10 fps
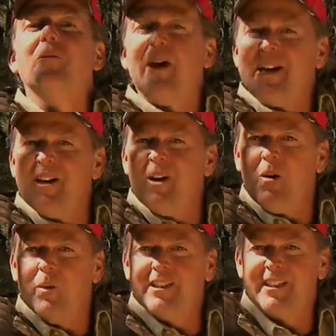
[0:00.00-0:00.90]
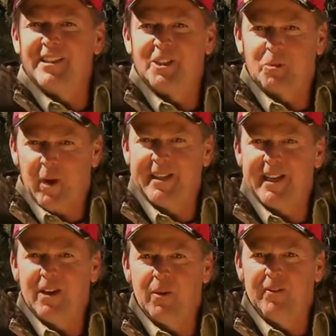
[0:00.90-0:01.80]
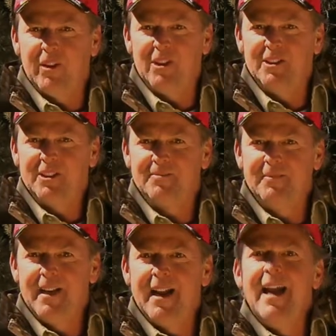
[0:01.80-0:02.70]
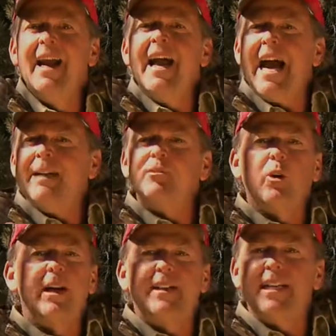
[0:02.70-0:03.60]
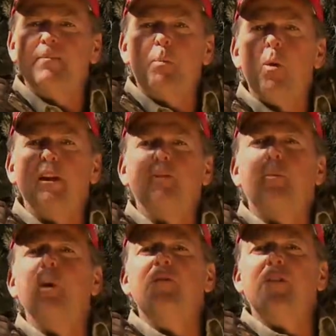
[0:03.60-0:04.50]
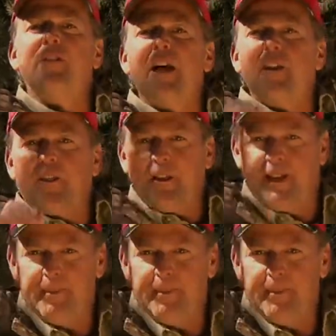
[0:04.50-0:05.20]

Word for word: right here on Winchester's Whitetail Revolution. Adam's great 10-pointer is proof of another thing.